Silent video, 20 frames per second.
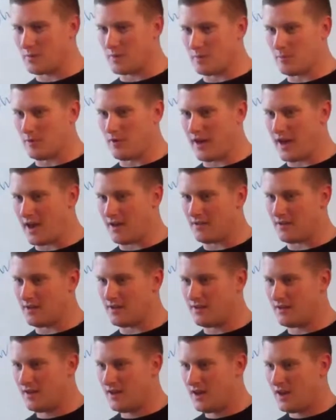people have
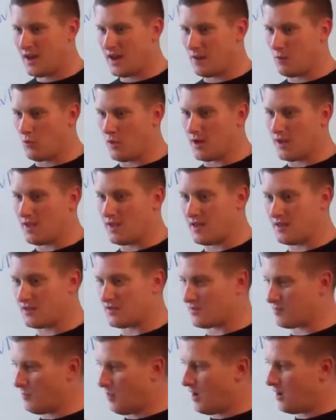it, and what
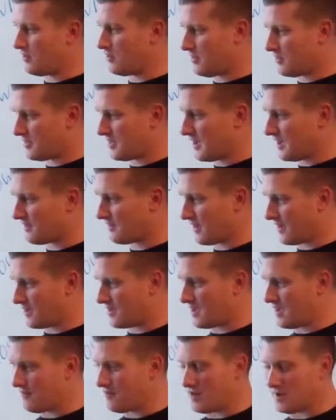small little things
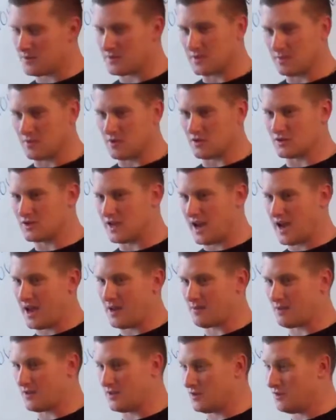like giving up some of your
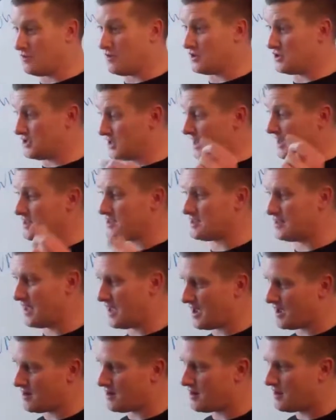time can do to change
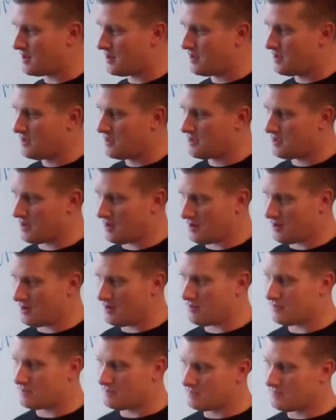that,
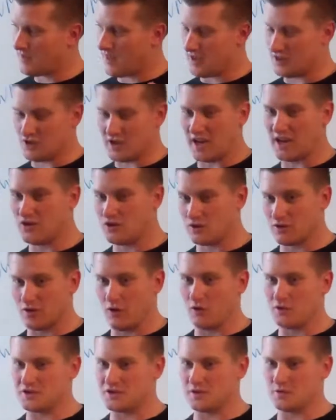and change your
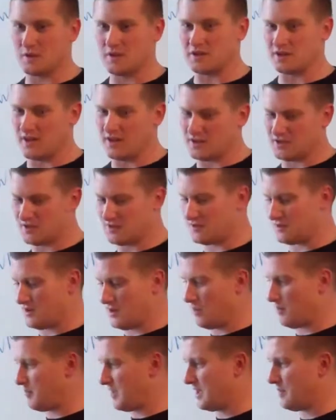whole situation, not just,
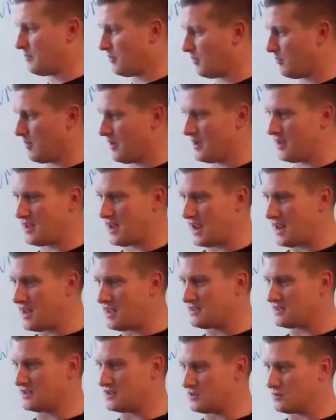people, but
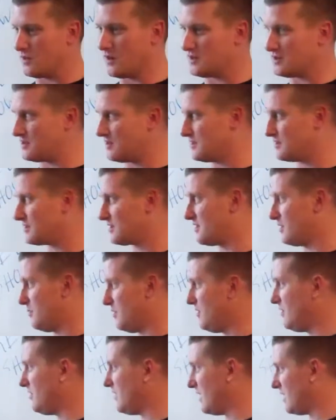any situation as a
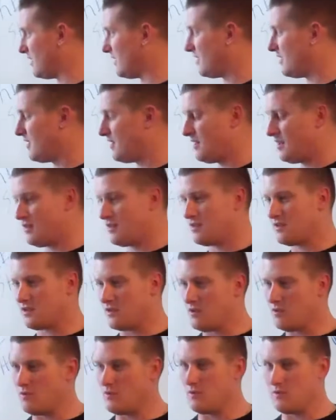community,
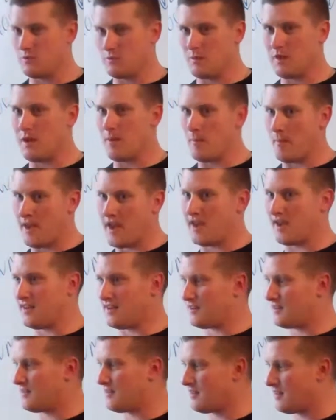you would be
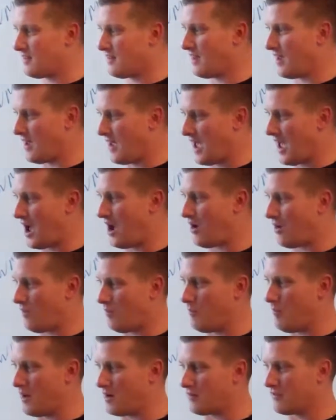amazed at
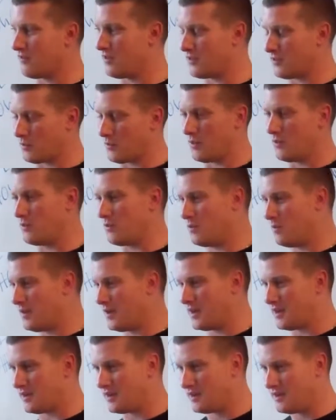how better this world would
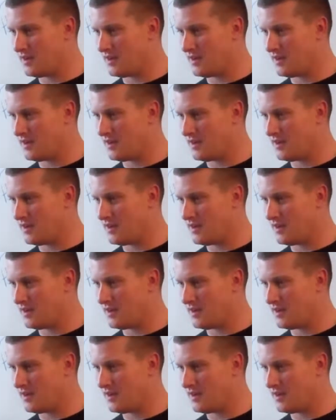be.